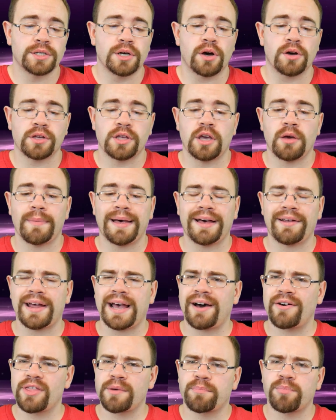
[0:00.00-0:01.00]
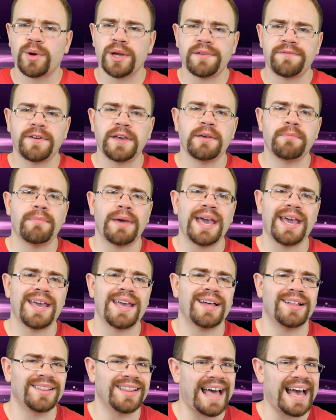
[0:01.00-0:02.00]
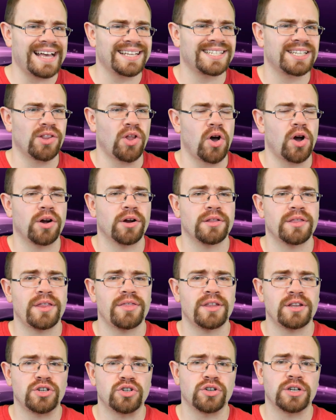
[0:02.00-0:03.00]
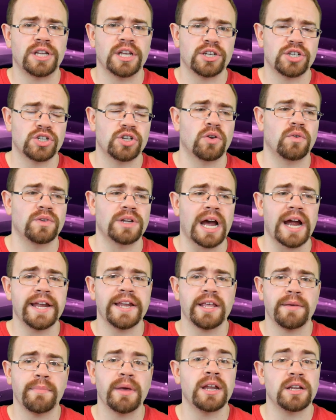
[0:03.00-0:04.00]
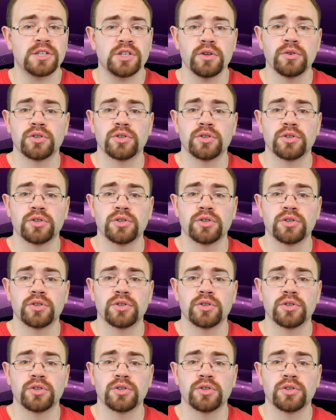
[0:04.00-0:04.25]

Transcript: talking about how the briefing may last longer than the traditional ninety minutes.